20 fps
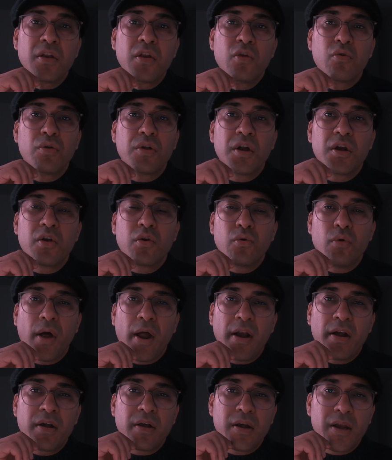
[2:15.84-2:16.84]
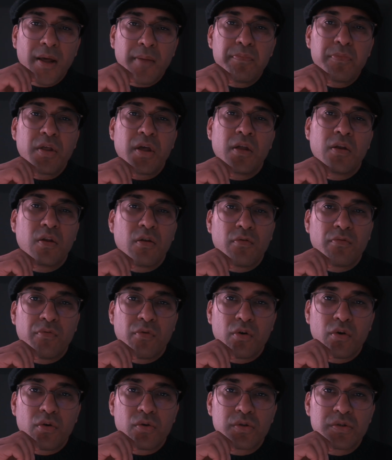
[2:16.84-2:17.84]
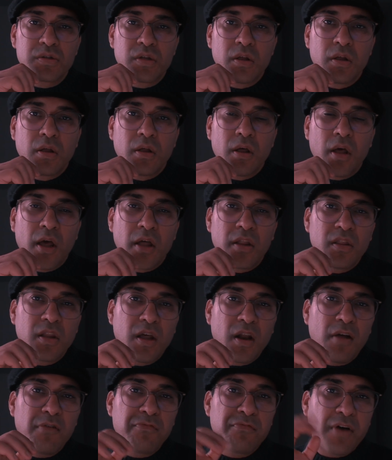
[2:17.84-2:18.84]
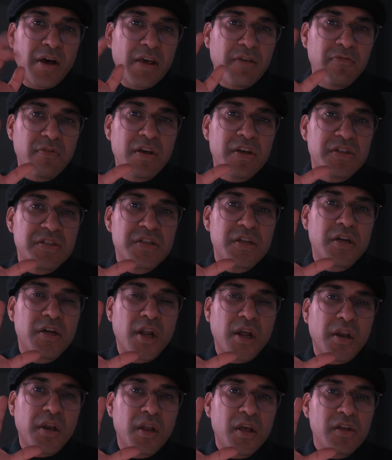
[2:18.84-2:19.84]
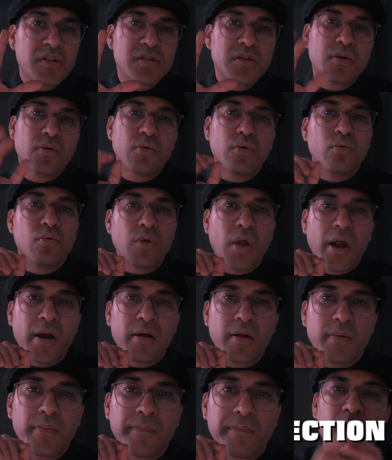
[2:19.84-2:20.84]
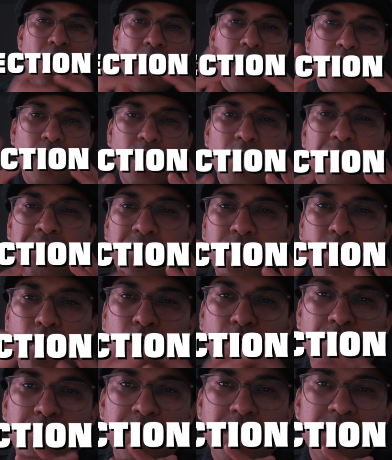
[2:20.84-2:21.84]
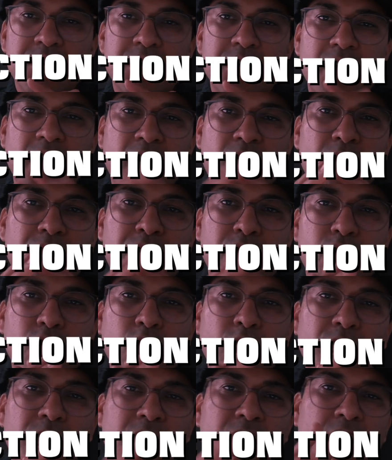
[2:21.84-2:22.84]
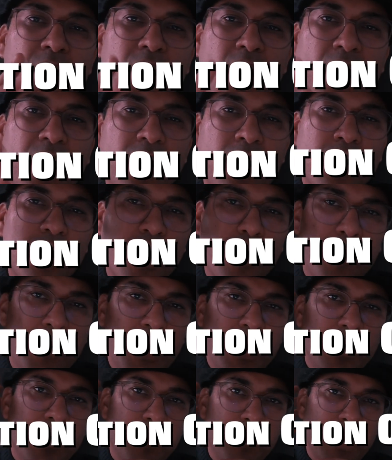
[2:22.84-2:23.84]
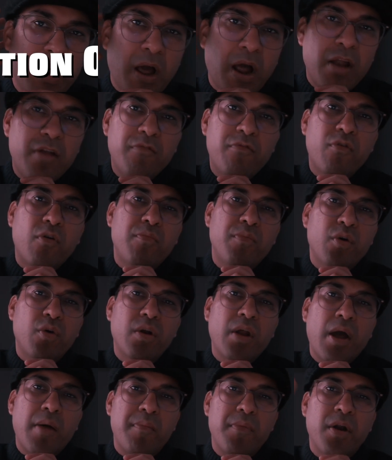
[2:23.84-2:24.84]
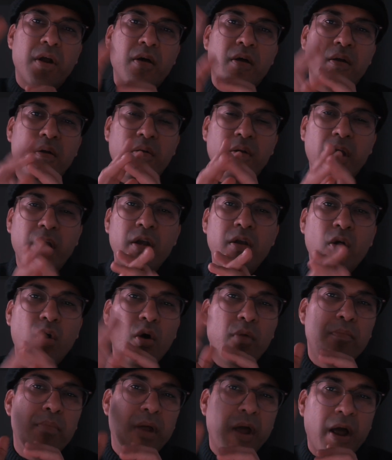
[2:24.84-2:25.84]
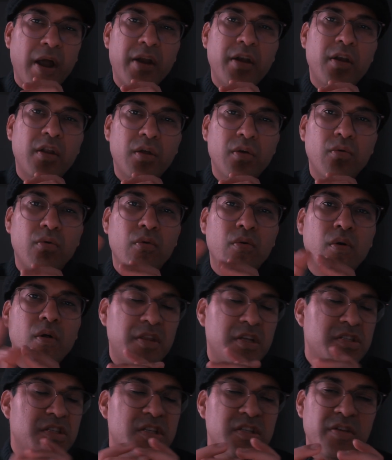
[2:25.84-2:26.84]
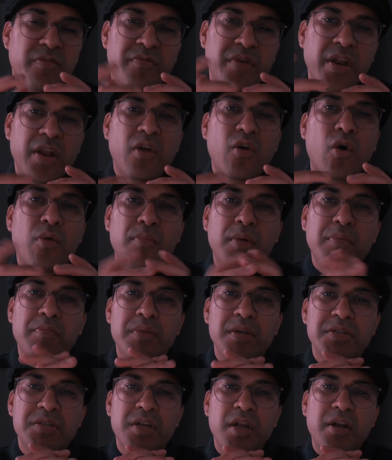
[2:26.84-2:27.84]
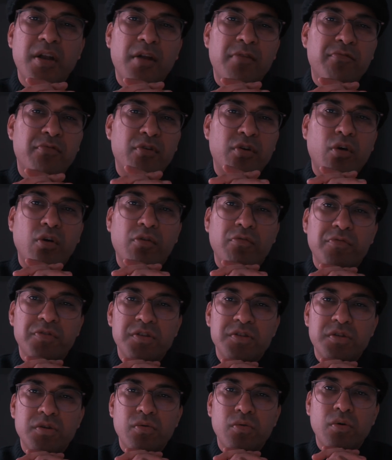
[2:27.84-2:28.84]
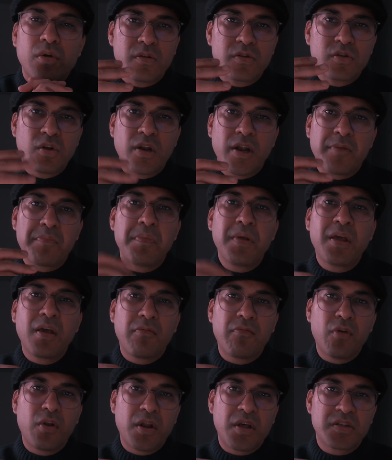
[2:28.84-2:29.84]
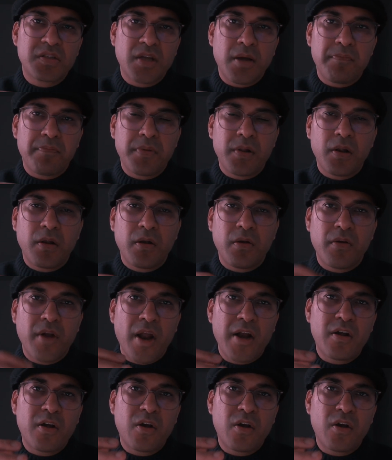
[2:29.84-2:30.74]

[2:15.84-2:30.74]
you need to add depth in your photos. And there are 5 easy techniques to do that. A lot of photographers take a photo with the light coming behind from your camera, right? Or behind you. This is a very common mistake that photographers do. So let me give you an example. Right